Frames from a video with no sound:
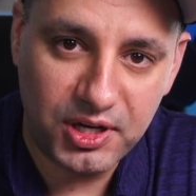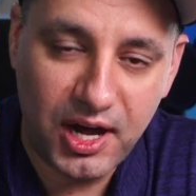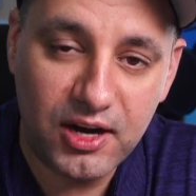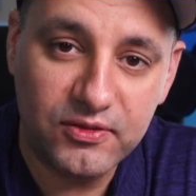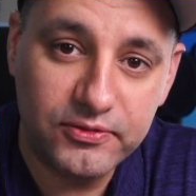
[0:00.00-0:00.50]
it
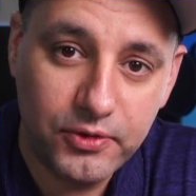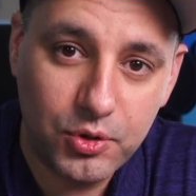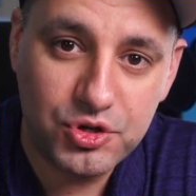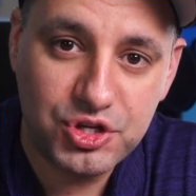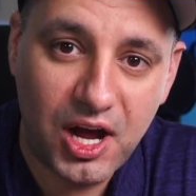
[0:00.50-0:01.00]
out of
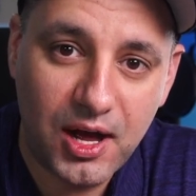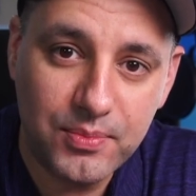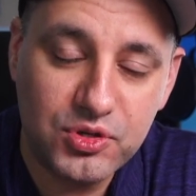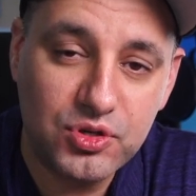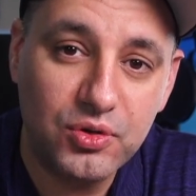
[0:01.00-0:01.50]

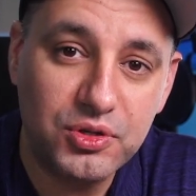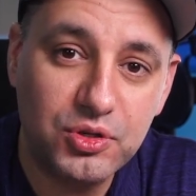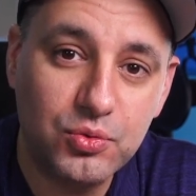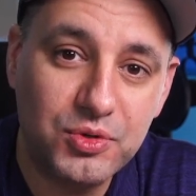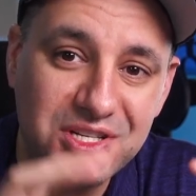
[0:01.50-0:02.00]
Photoshop, so
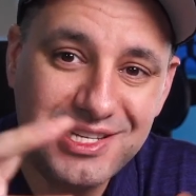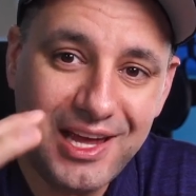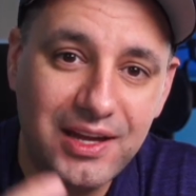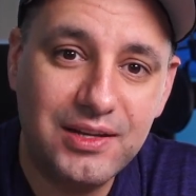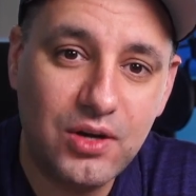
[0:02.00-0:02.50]
you
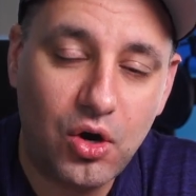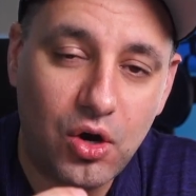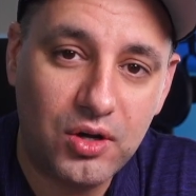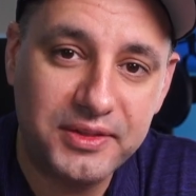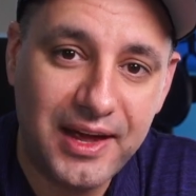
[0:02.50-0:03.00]
retain
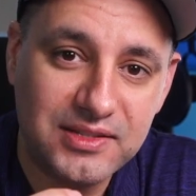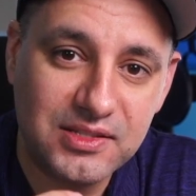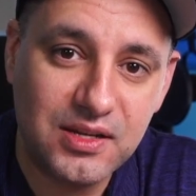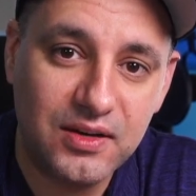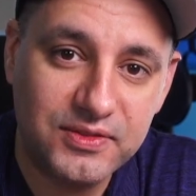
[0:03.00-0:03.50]
all that
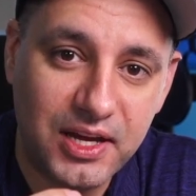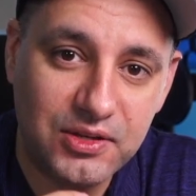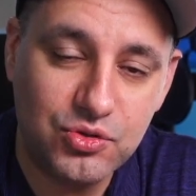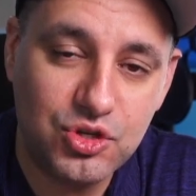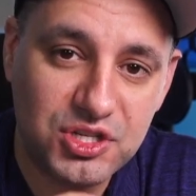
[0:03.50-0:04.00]
stuff that
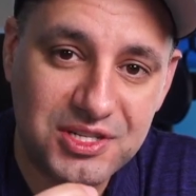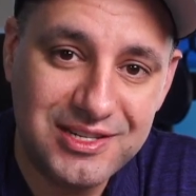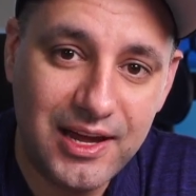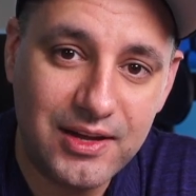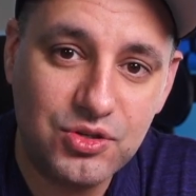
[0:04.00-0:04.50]
you just
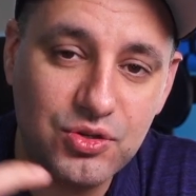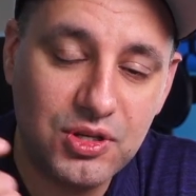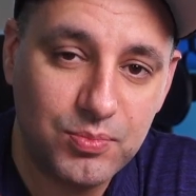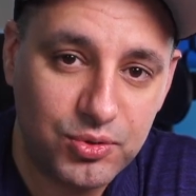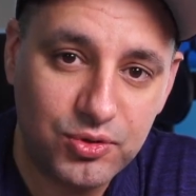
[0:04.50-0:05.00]
did to
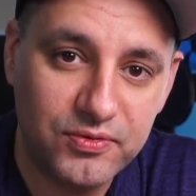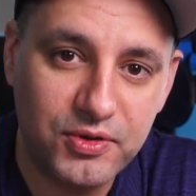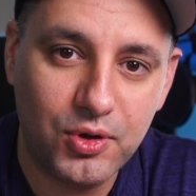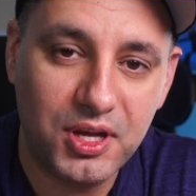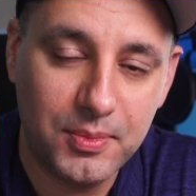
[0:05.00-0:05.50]
improve
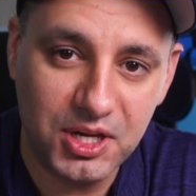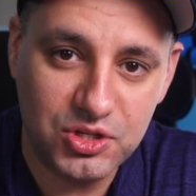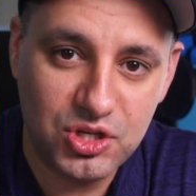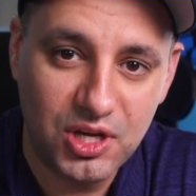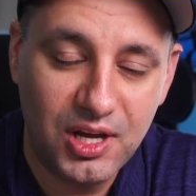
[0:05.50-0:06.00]
your
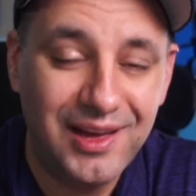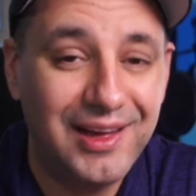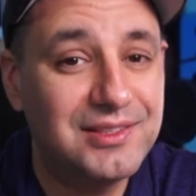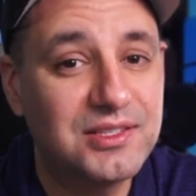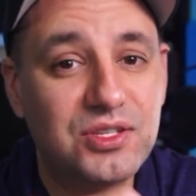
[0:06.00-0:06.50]
image.
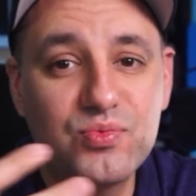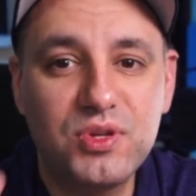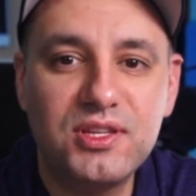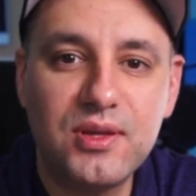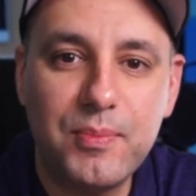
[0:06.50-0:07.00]
And this is
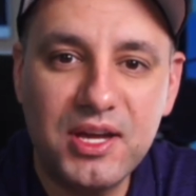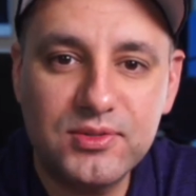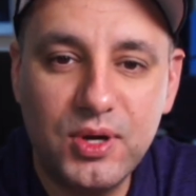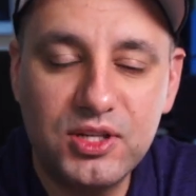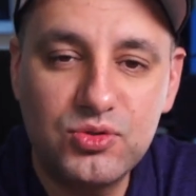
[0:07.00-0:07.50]
really the best
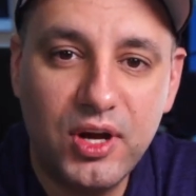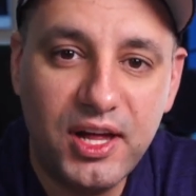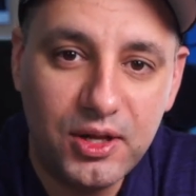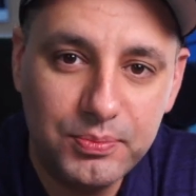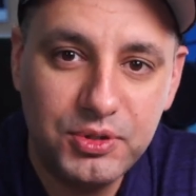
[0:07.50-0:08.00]
way to
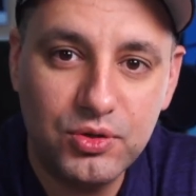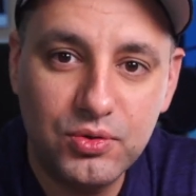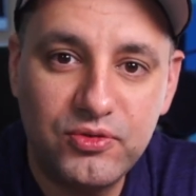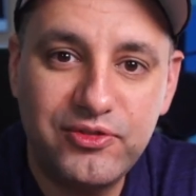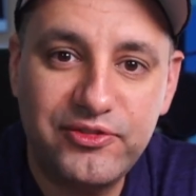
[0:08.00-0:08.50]
help
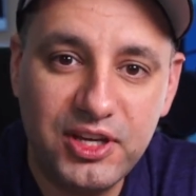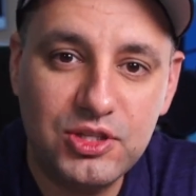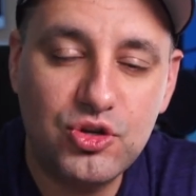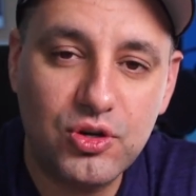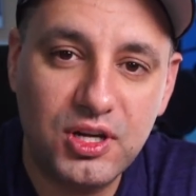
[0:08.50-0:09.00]
you
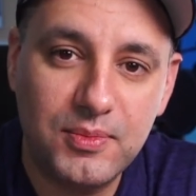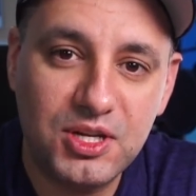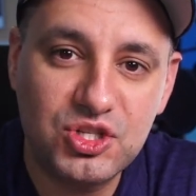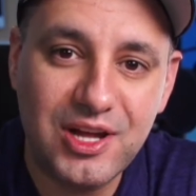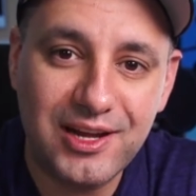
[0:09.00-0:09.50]
fix your
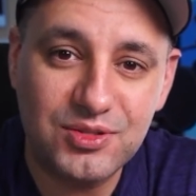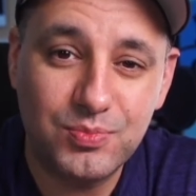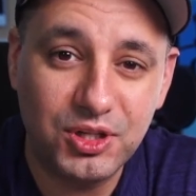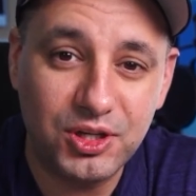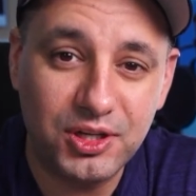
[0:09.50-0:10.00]
image that is
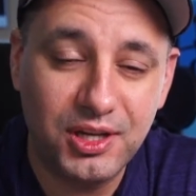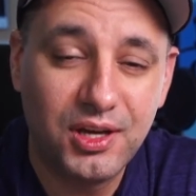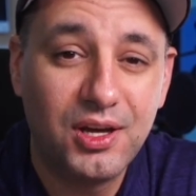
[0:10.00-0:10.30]
blurry.